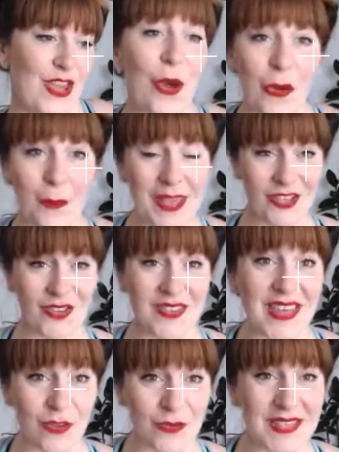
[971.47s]
yoga pictures
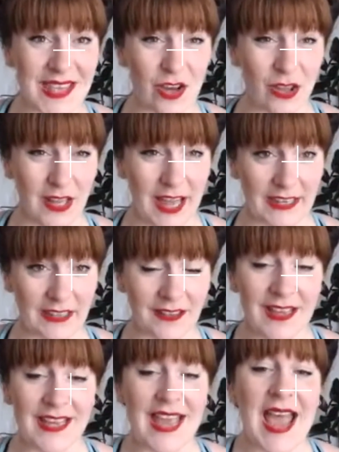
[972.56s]
that you see online.
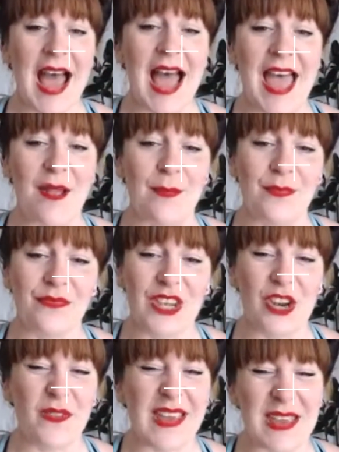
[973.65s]

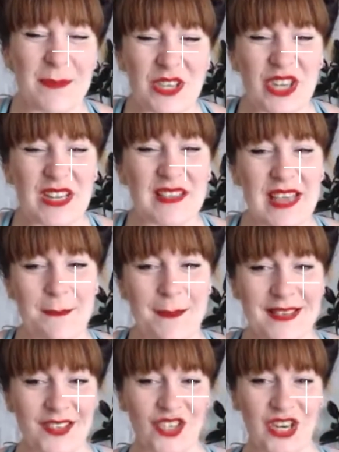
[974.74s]
The images and
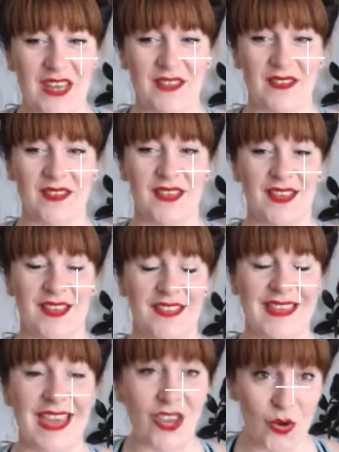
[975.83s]
messages
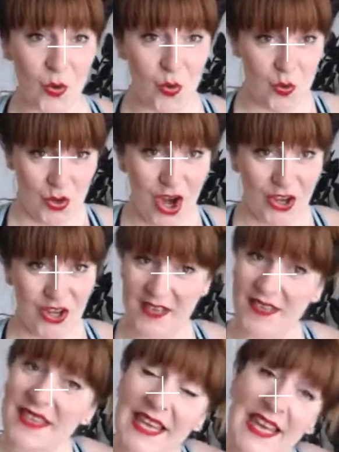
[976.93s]
that you are going
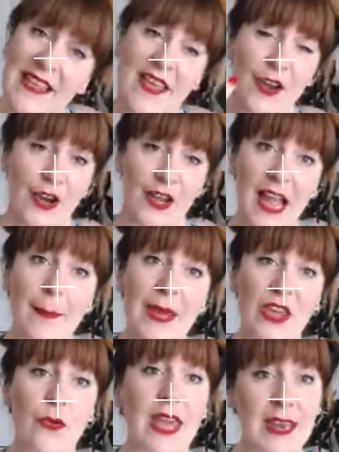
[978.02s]
to see and that are going to come
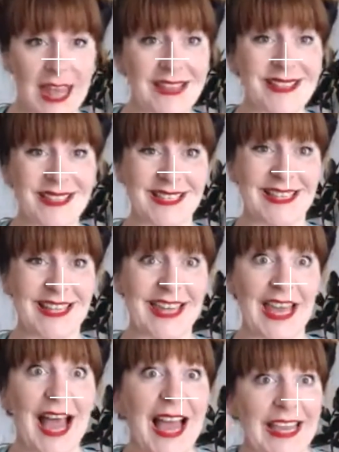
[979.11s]
at you can
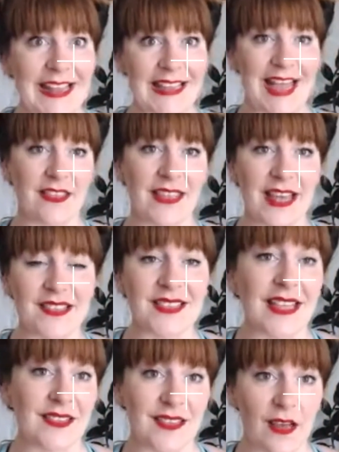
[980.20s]
instantly heighten that
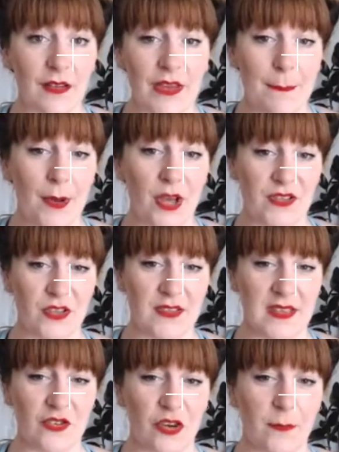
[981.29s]
sense of imposter
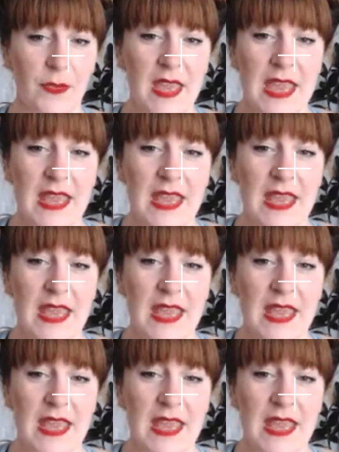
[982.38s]
syndrome.